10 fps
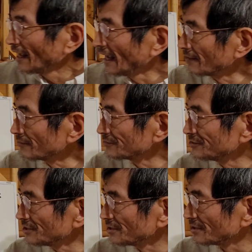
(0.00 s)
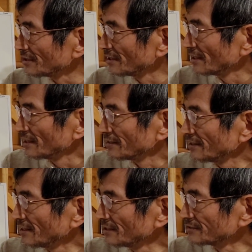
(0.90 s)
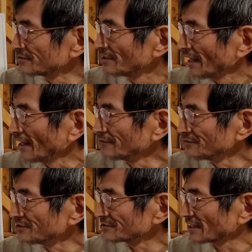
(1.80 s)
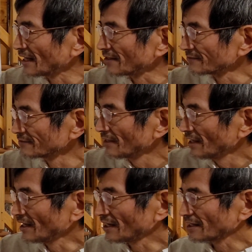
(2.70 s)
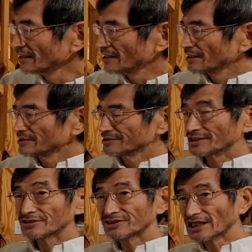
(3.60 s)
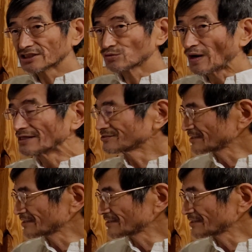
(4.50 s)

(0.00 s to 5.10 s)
NG, this NG sound uh, is just one